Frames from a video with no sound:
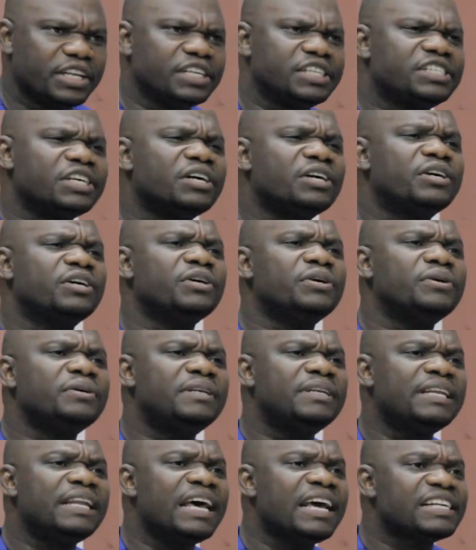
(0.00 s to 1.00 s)
is your
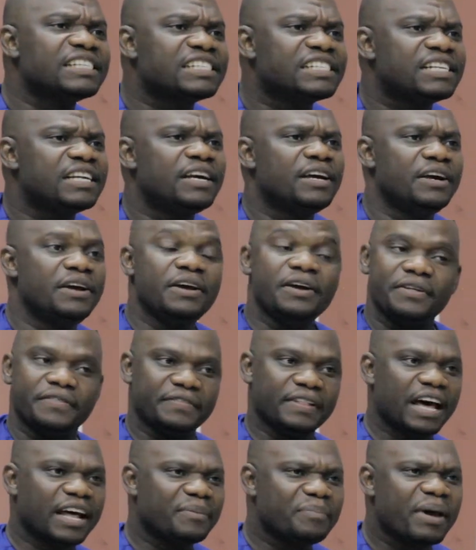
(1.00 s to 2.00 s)
goodness
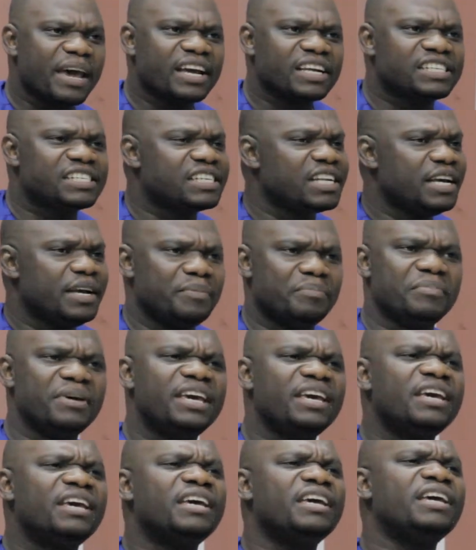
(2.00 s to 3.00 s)
that makes
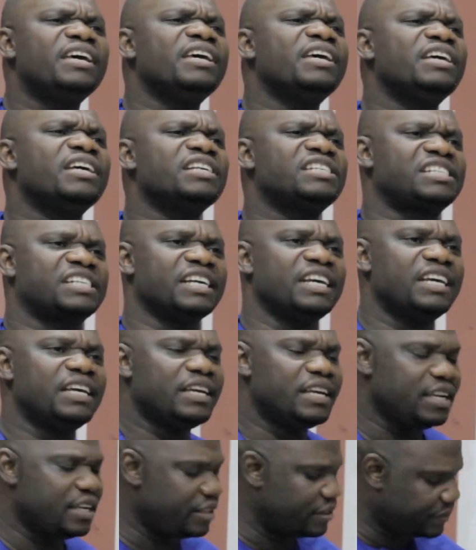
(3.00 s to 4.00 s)
me sing.
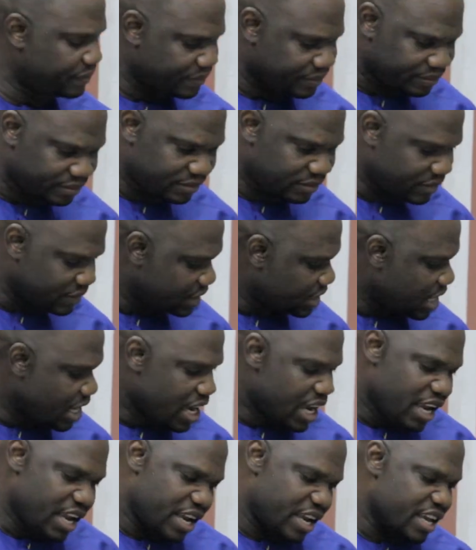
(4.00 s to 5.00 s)

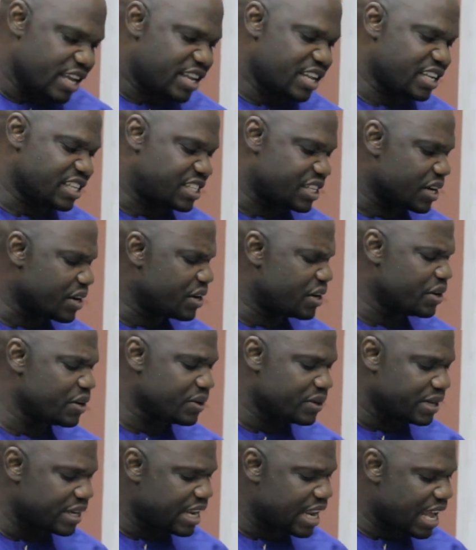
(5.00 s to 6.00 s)
It is your
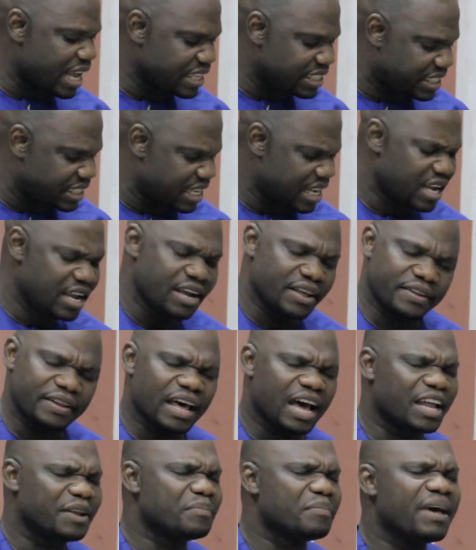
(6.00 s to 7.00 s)
goodness
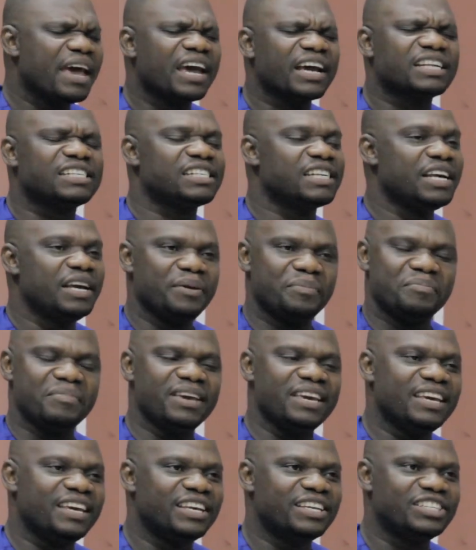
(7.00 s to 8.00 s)
that makes
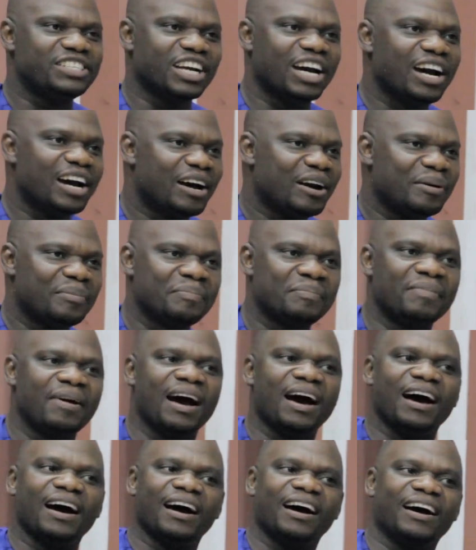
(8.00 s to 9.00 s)
me
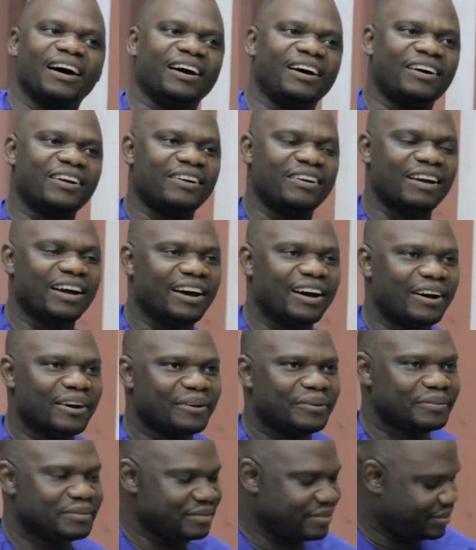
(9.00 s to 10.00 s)
jump
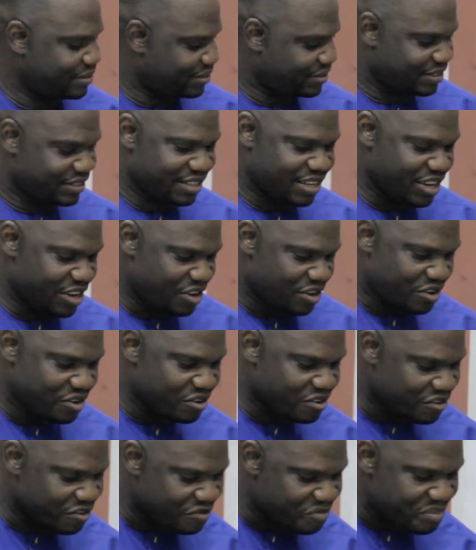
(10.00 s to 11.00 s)
around.
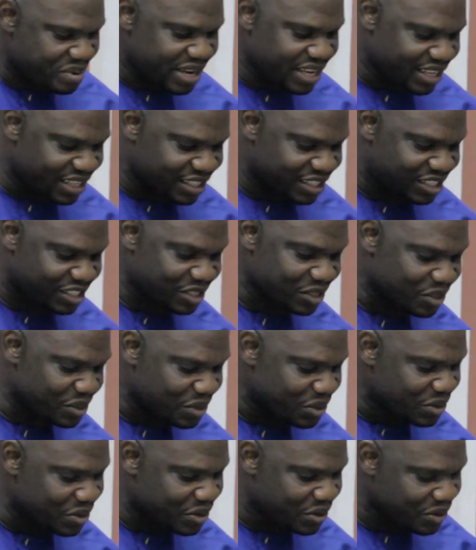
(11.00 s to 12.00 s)
You've been
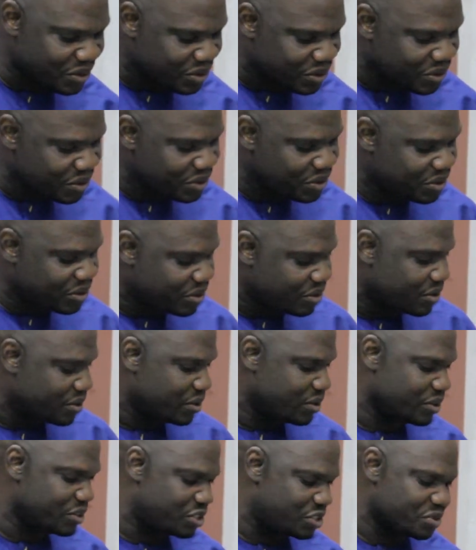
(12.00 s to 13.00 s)
so
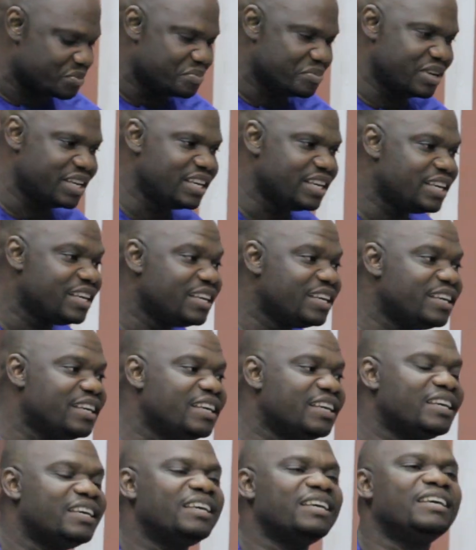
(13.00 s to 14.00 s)
good to
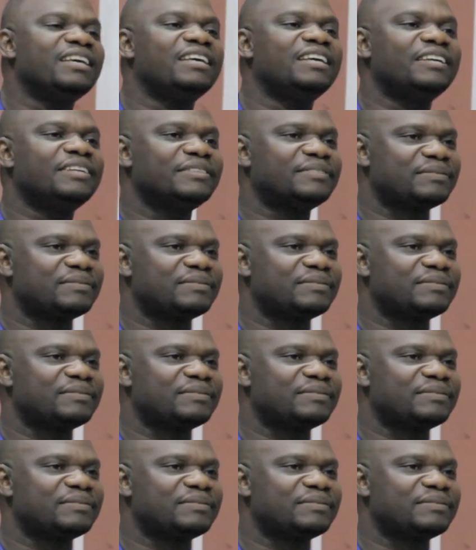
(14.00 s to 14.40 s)
me.